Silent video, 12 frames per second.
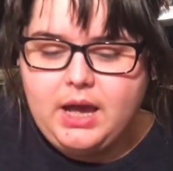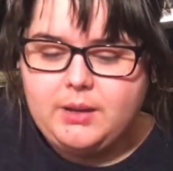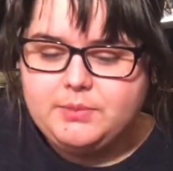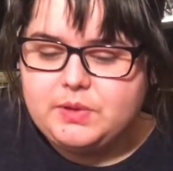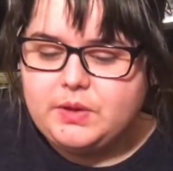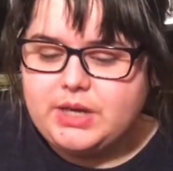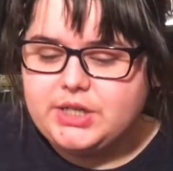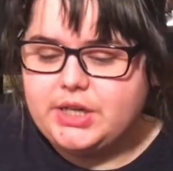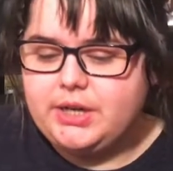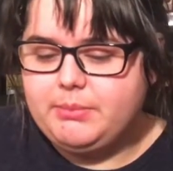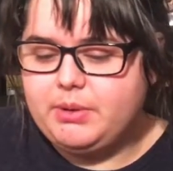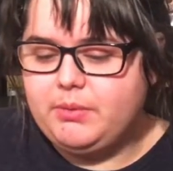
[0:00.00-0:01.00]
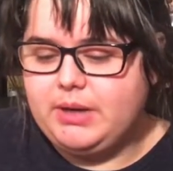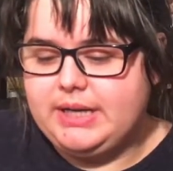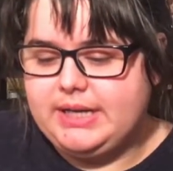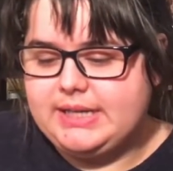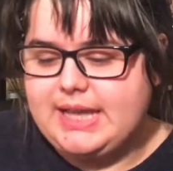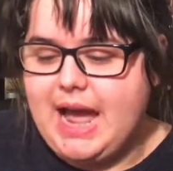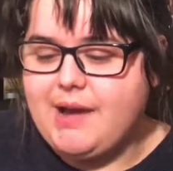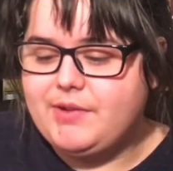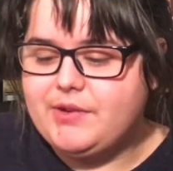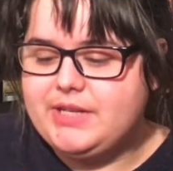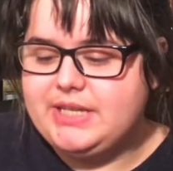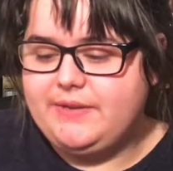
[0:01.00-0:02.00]
them. So question number 1 is,
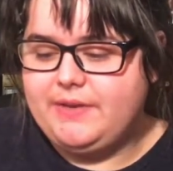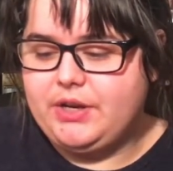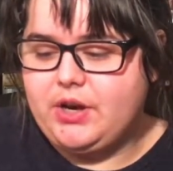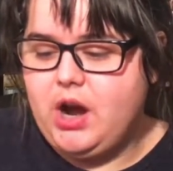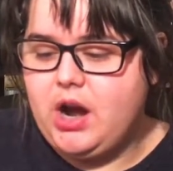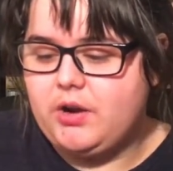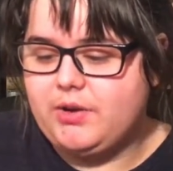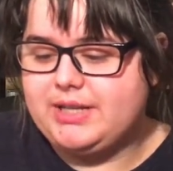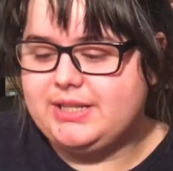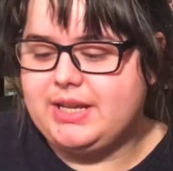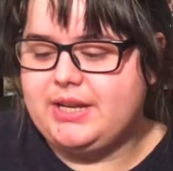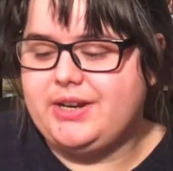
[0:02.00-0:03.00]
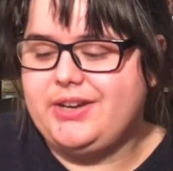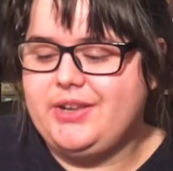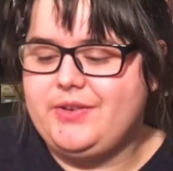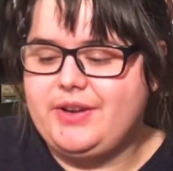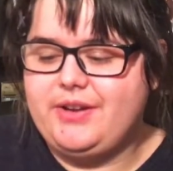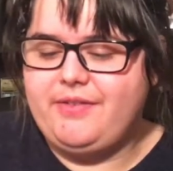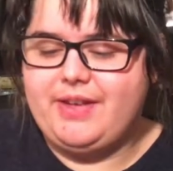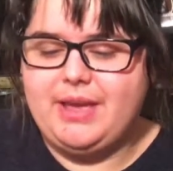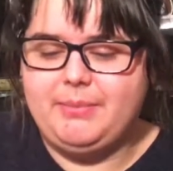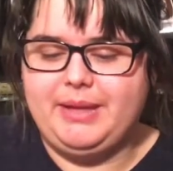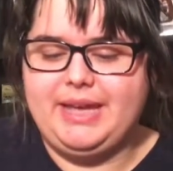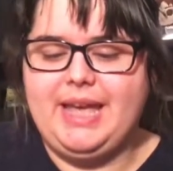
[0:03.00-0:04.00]
after receiving your Hogwarts letter, you and your
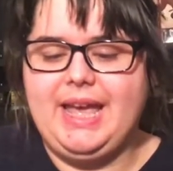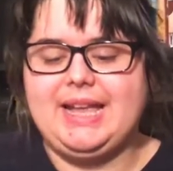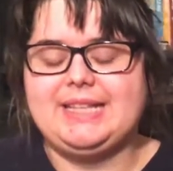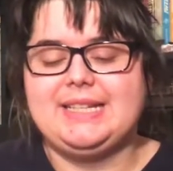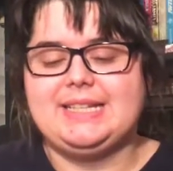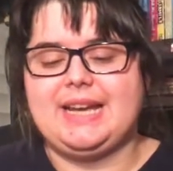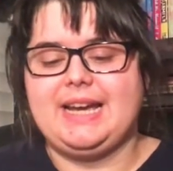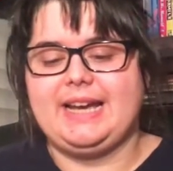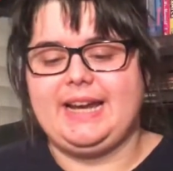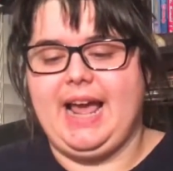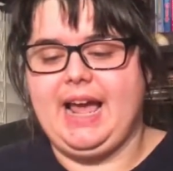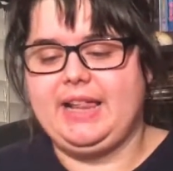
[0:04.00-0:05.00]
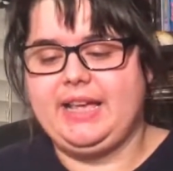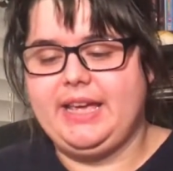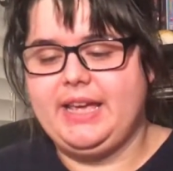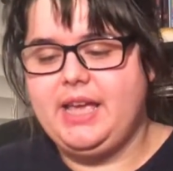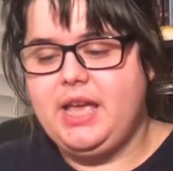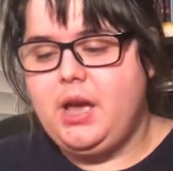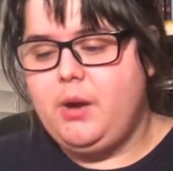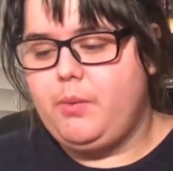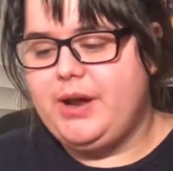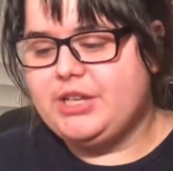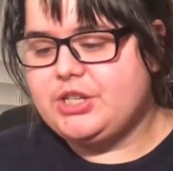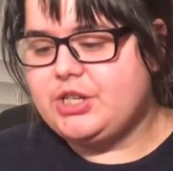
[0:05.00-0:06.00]
family head to Diagon Alley.
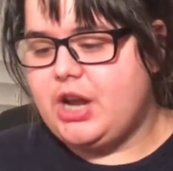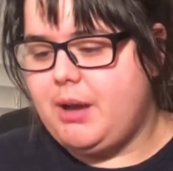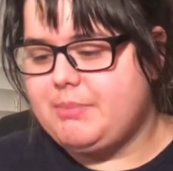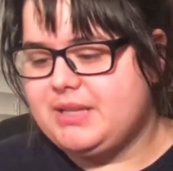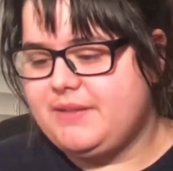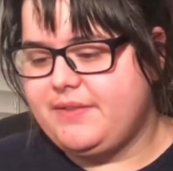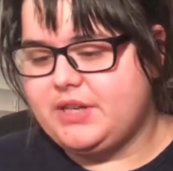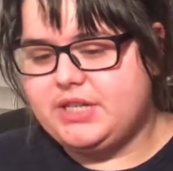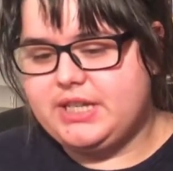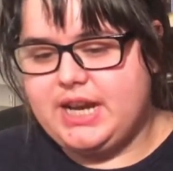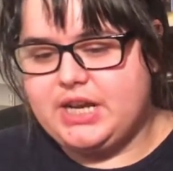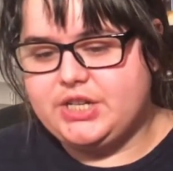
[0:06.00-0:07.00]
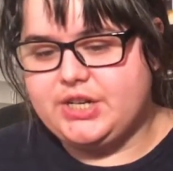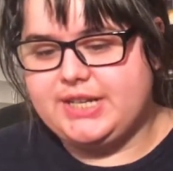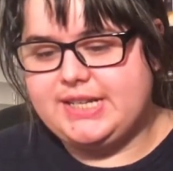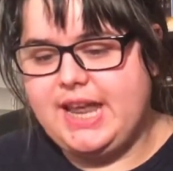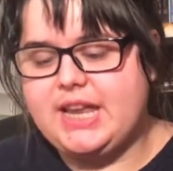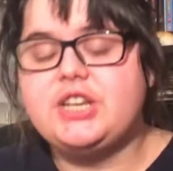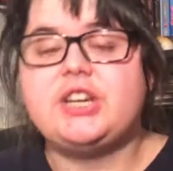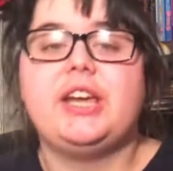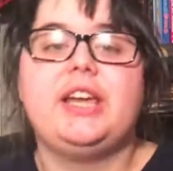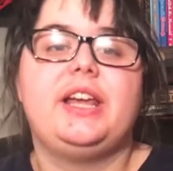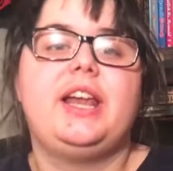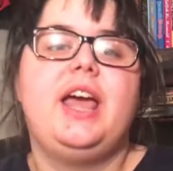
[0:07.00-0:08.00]
Which shop is the first to catch your
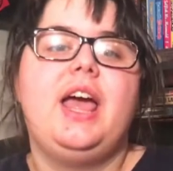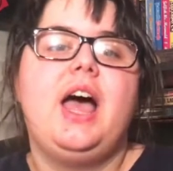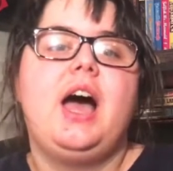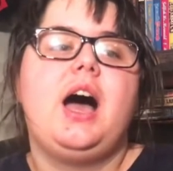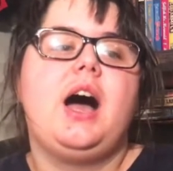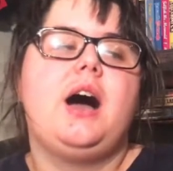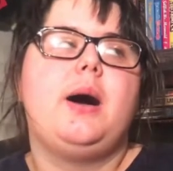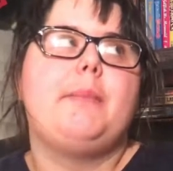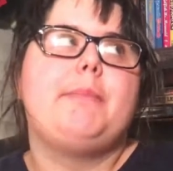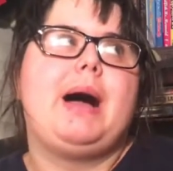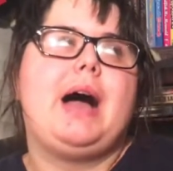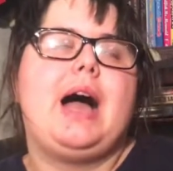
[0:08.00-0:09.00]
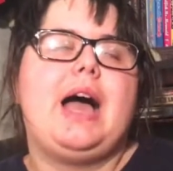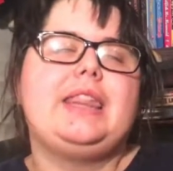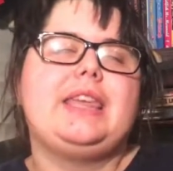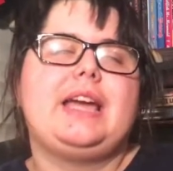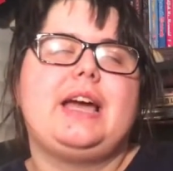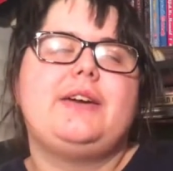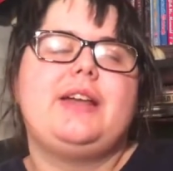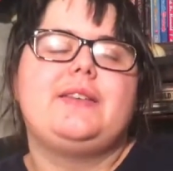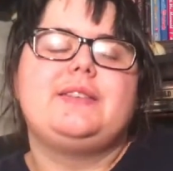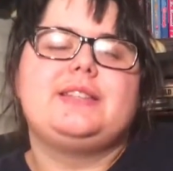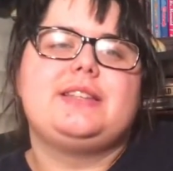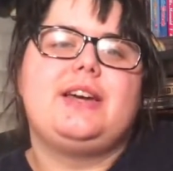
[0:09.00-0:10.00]
attention? I think I would
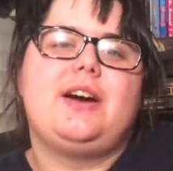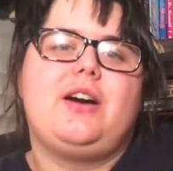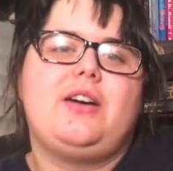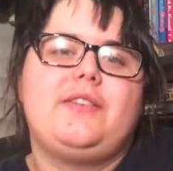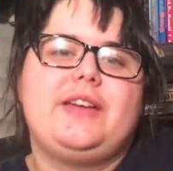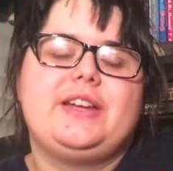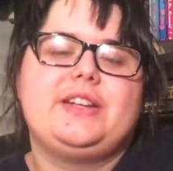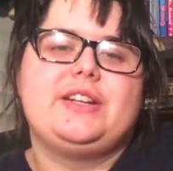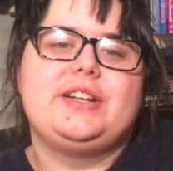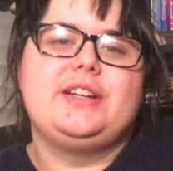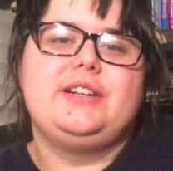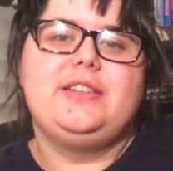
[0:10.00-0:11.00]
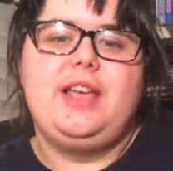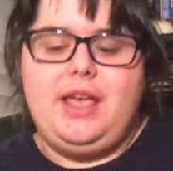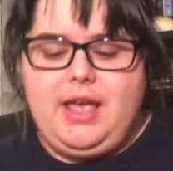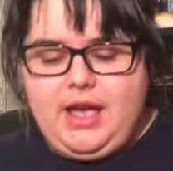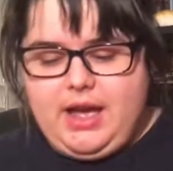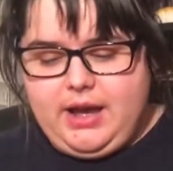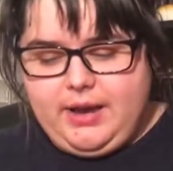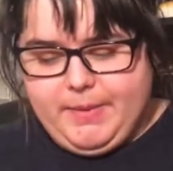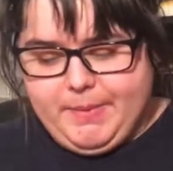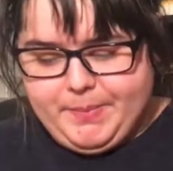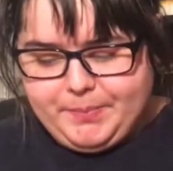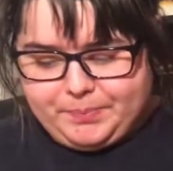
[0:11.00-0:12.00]
have to say Ollivanders.
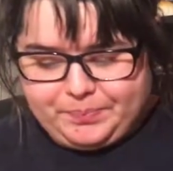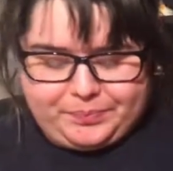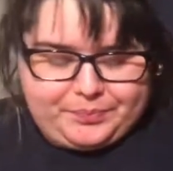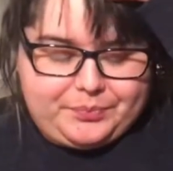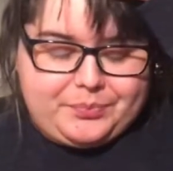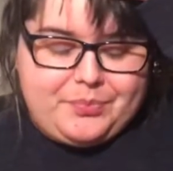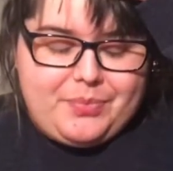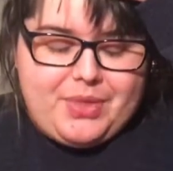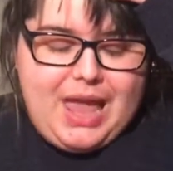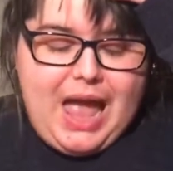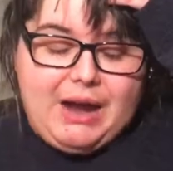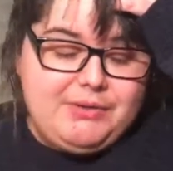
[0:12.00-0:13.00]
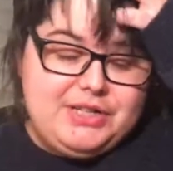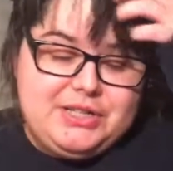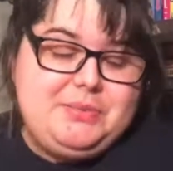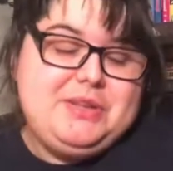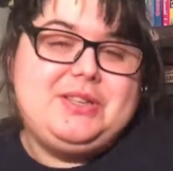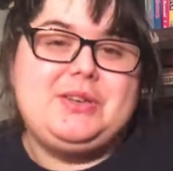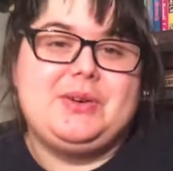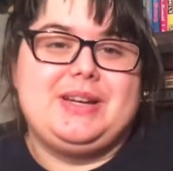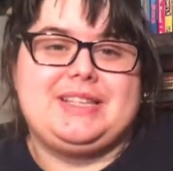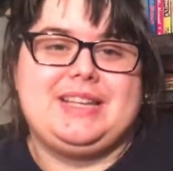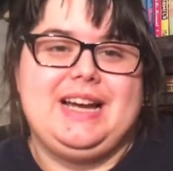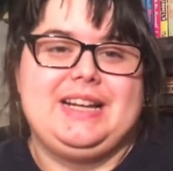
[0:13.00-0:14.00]
I would just be so
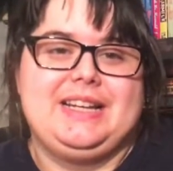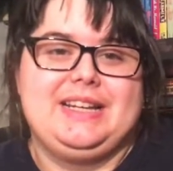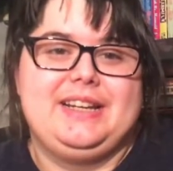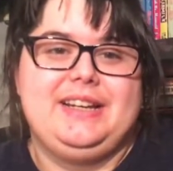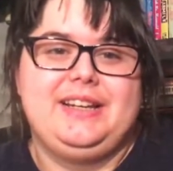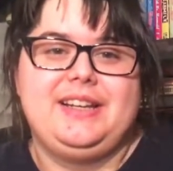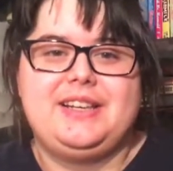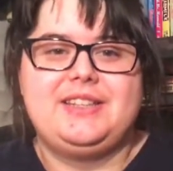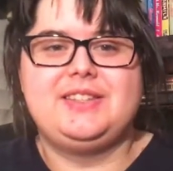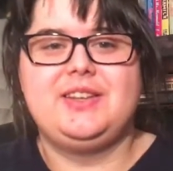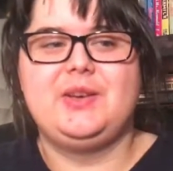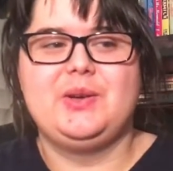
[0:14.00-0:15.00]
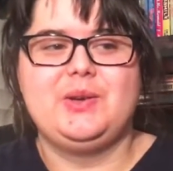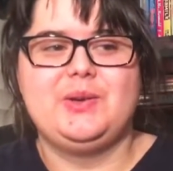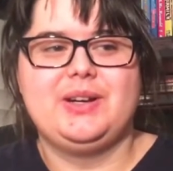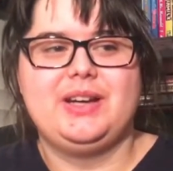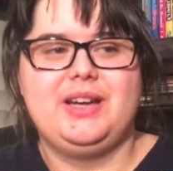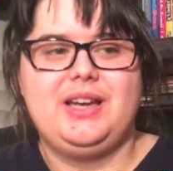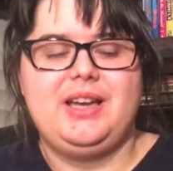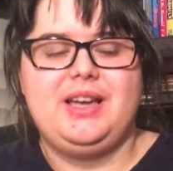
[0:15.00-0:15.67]
excited to